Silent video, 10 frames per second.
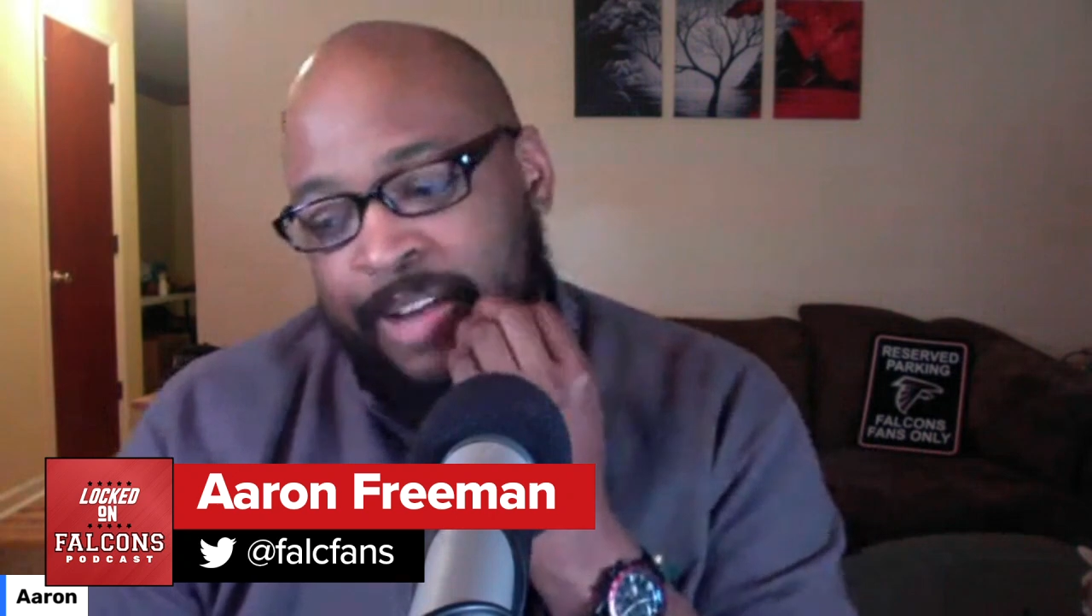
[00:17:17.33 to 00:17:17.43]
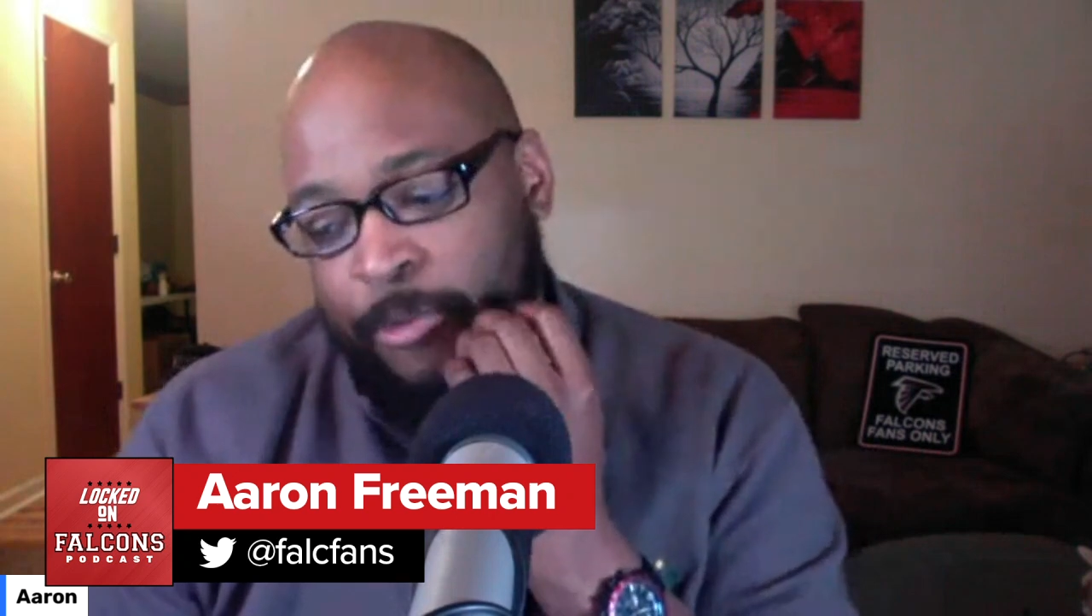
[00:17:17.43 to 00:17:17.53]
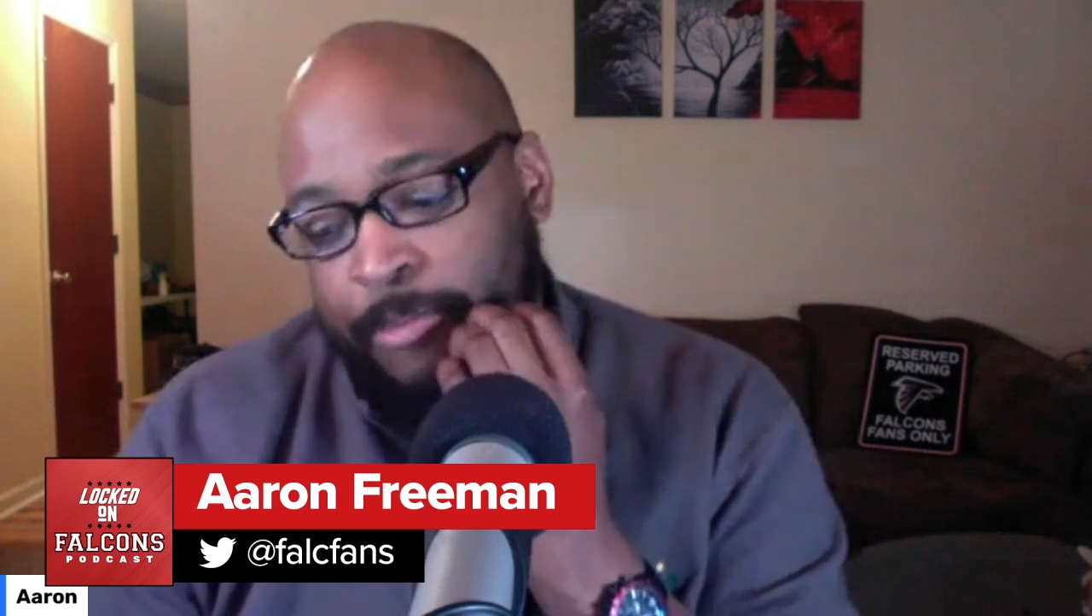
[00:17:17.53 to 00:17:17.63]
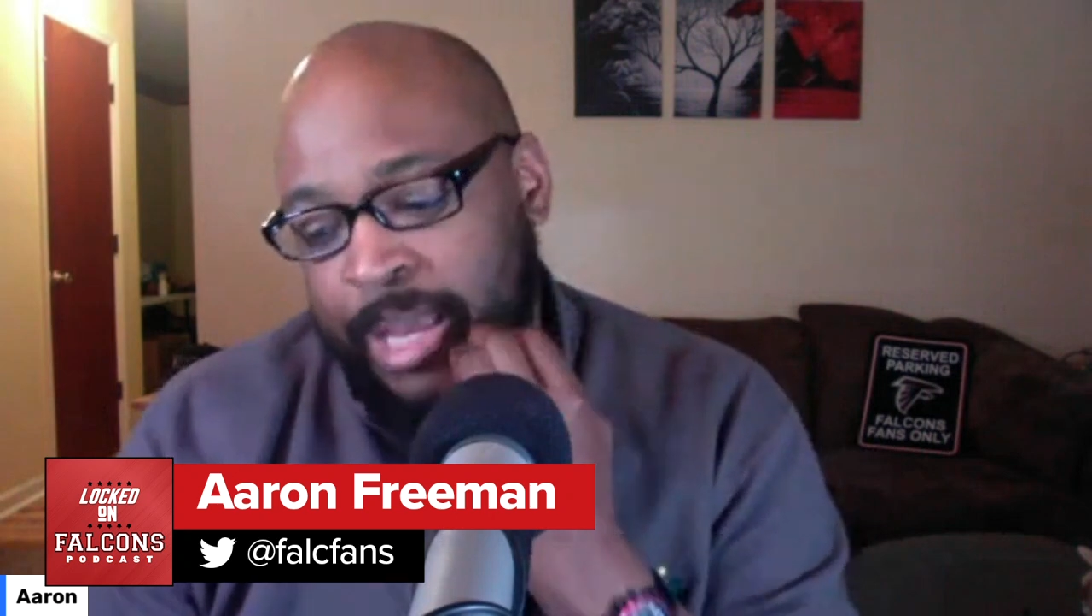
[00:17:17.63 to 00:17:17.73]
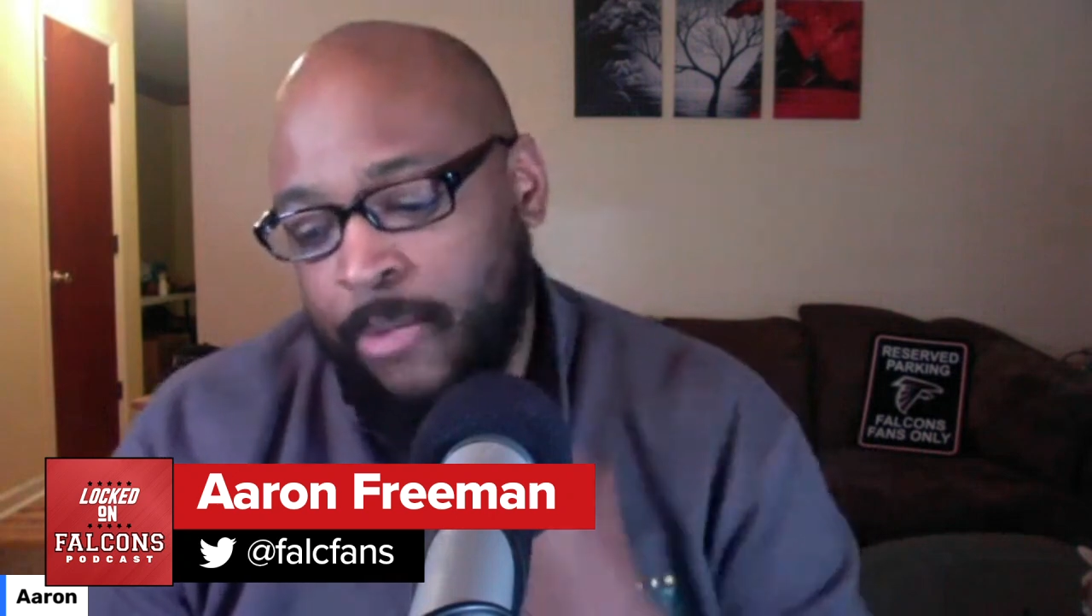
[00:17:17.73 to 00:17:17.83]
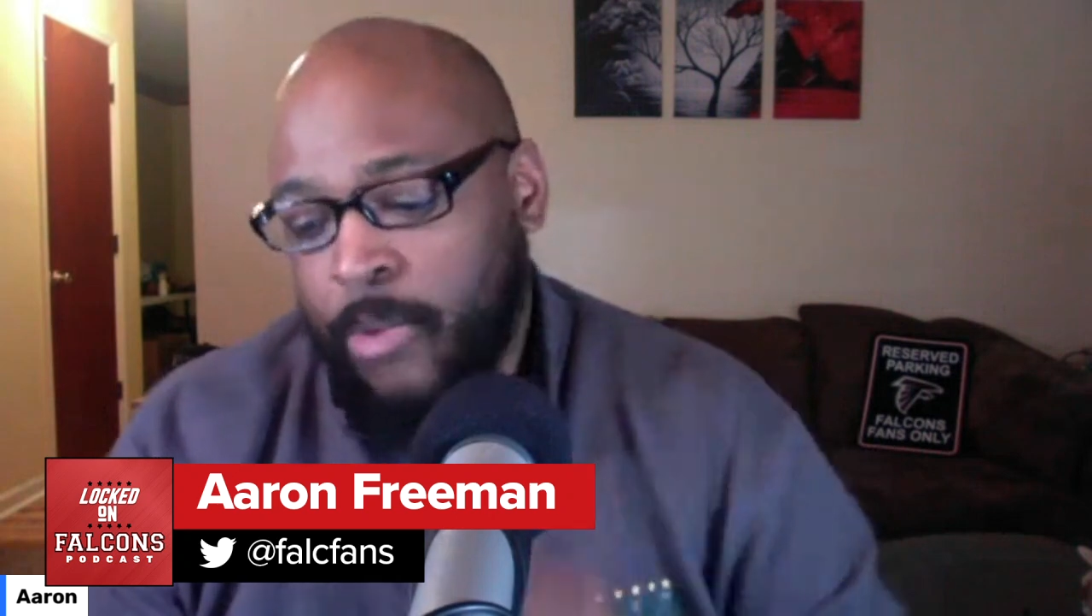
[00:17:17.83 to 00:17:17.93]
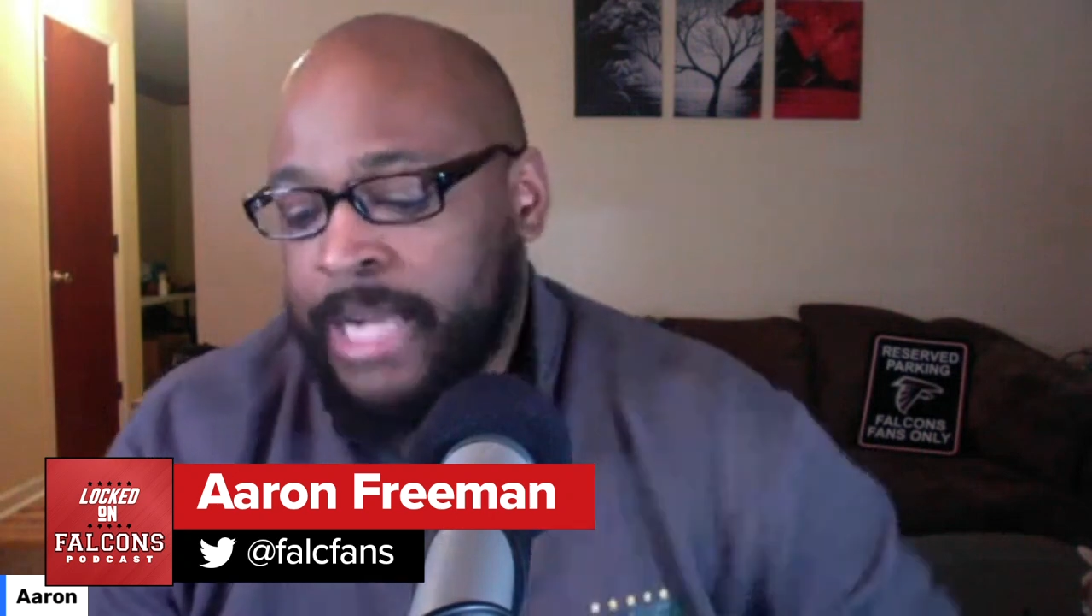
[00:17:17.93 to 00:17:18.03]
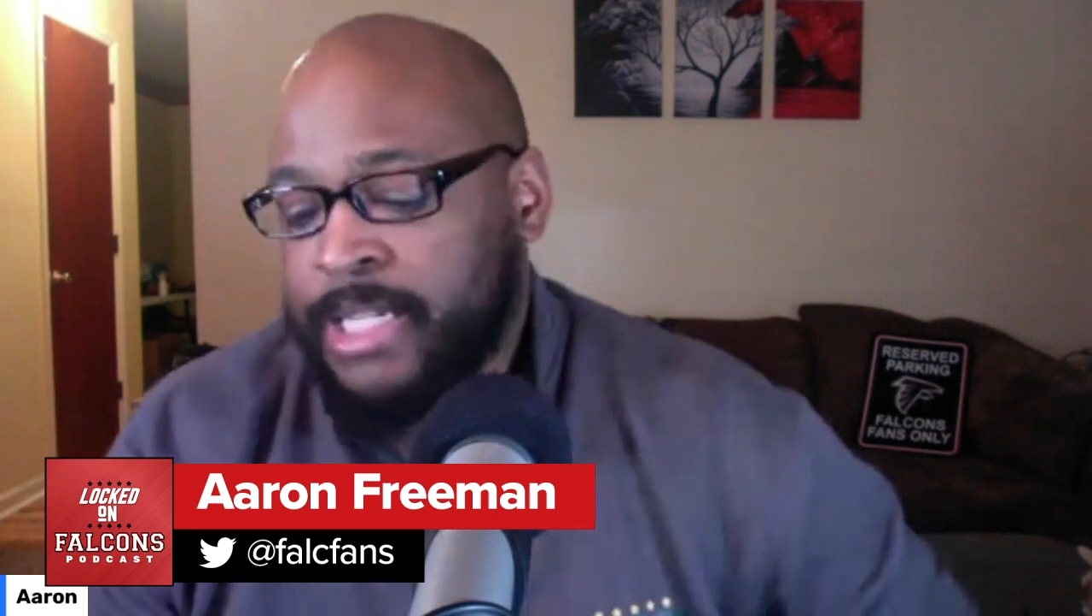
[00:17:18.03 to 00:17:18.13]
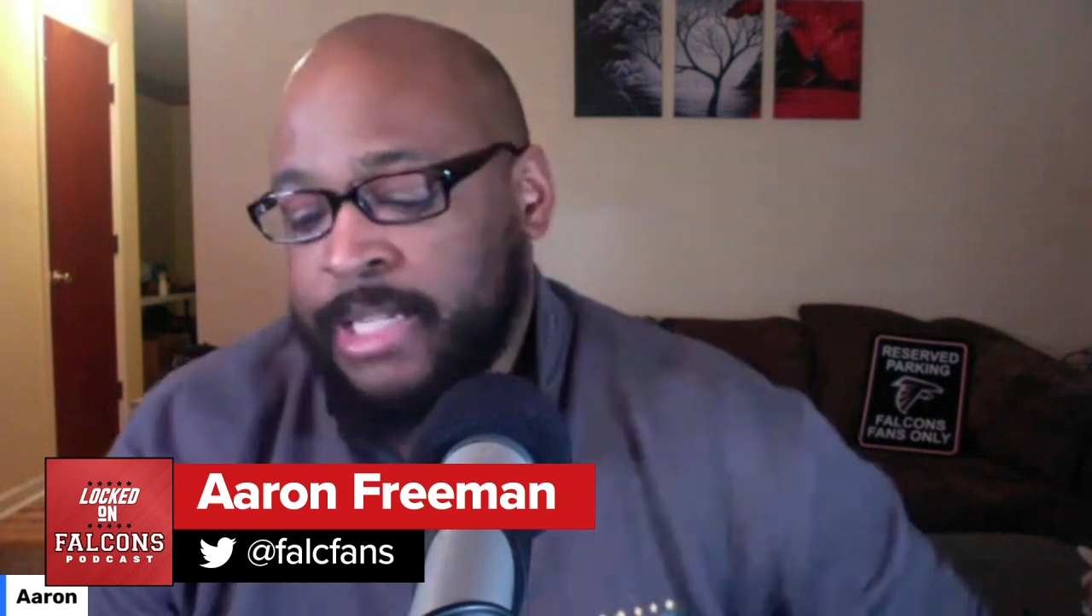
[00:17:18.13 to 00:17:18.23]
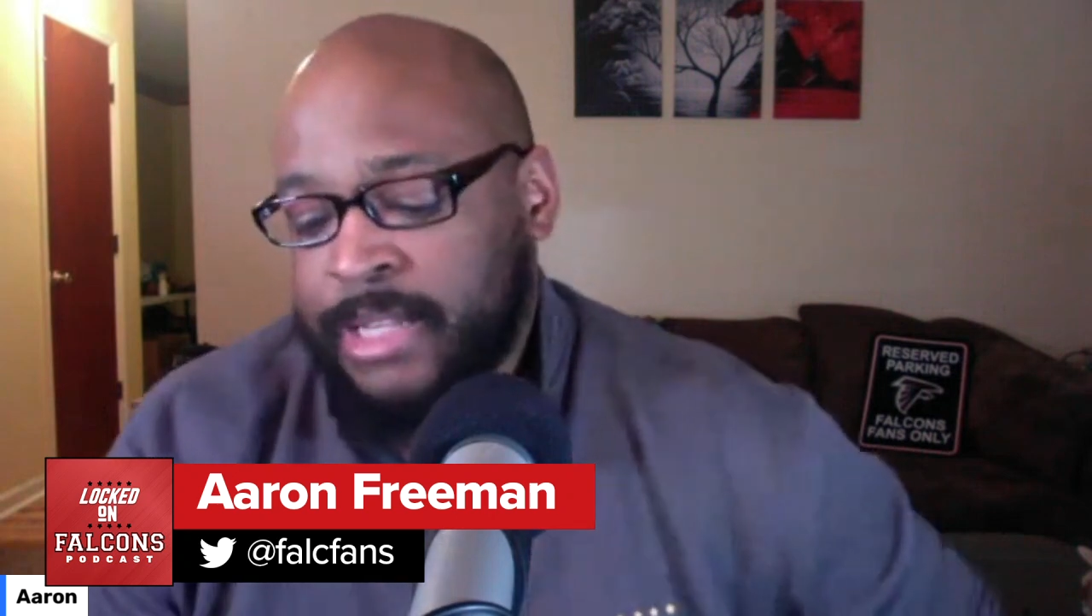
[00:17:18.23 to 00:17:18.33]
for me
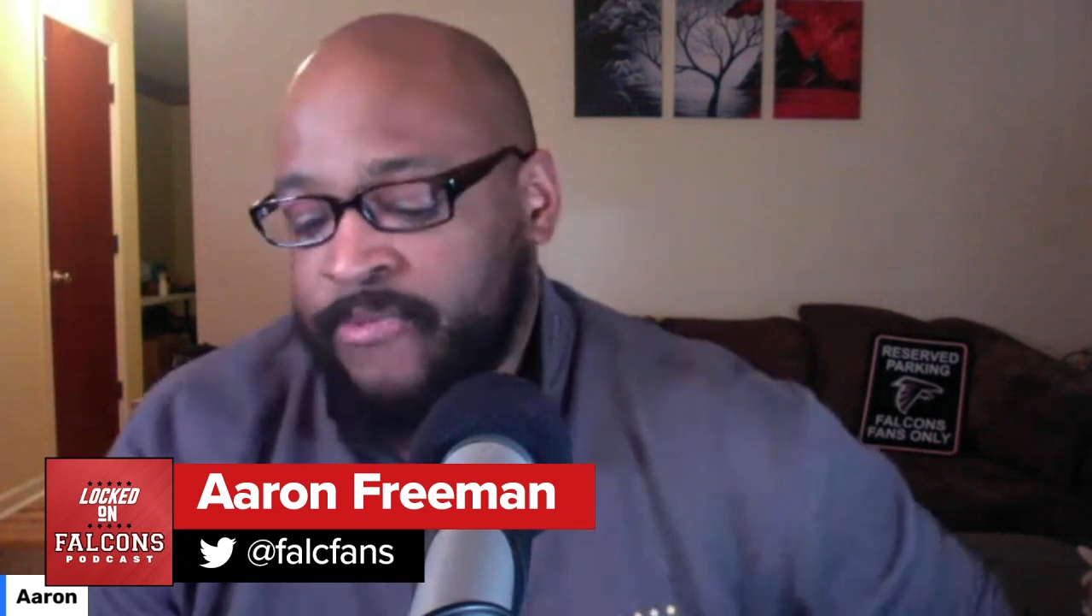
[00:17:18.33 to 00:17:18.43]
watching the